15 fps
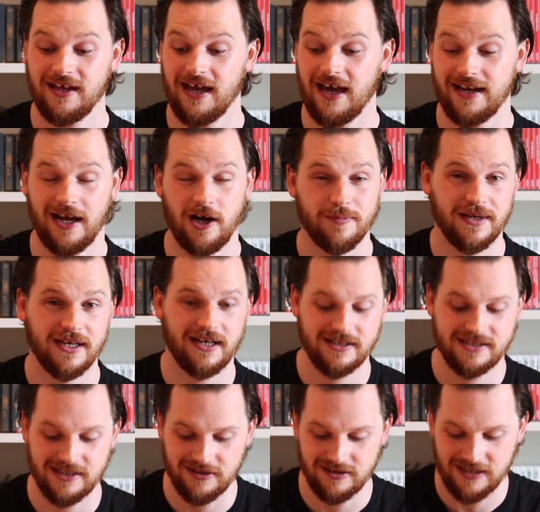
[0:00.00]
and that'll be a
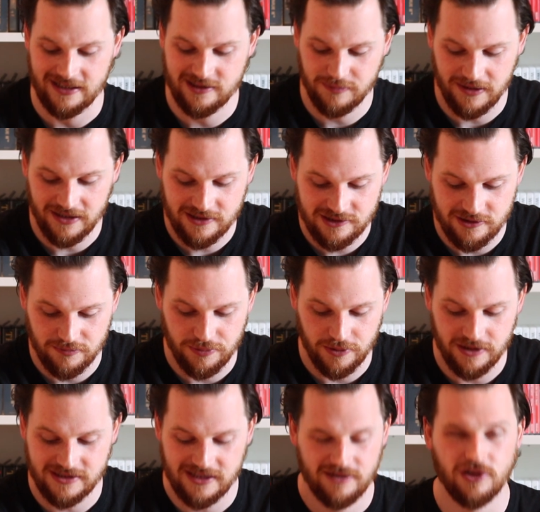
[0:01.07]
nice little Let's Play at some
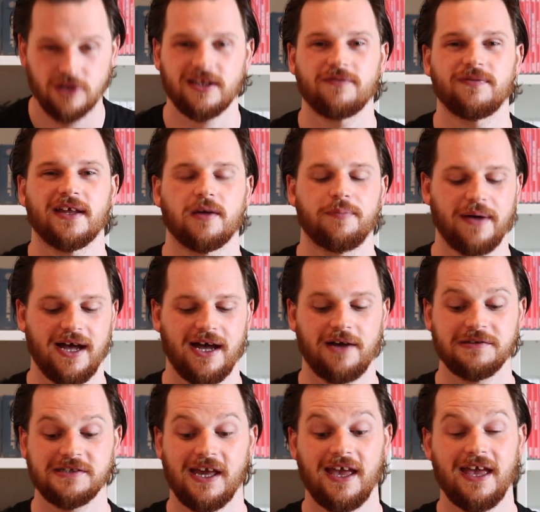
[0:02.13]
point. Got that for like
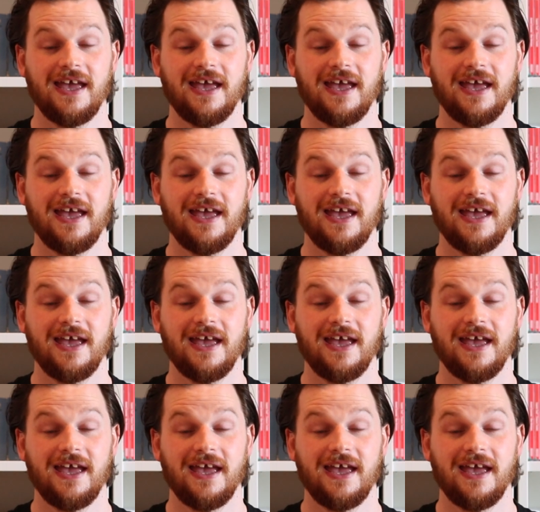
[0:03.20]
£1.